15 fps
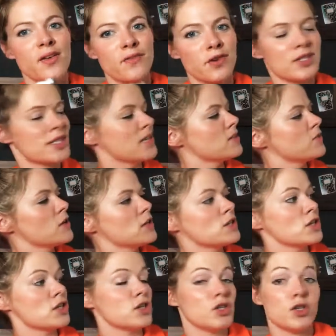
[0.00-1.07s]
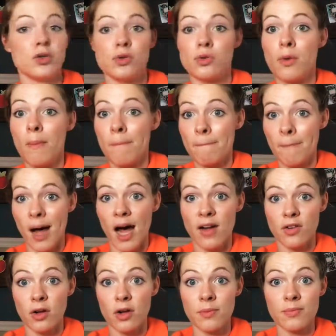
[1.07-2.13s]
first things first, you
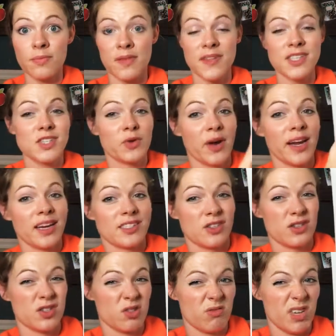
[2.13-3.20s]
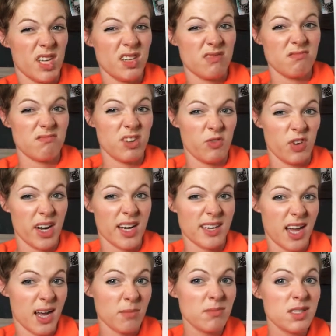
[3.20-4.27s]
model. And this is great because there's 3 different
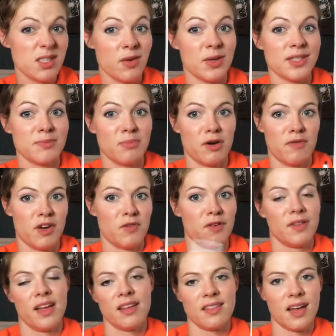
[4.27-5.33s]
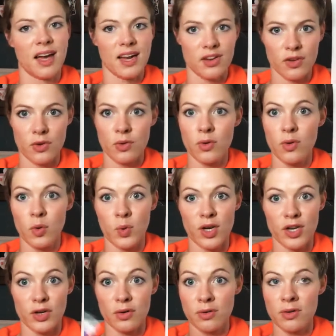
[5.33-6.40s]
times, so it's perfect for like the I do, we
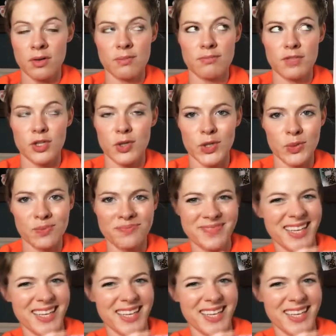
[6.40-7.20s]
do, you do.